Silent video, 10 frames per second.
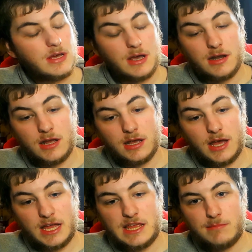and
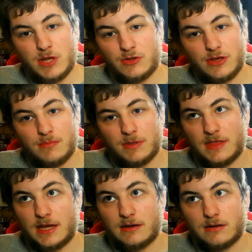I emailed them, and
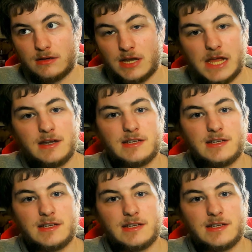then 9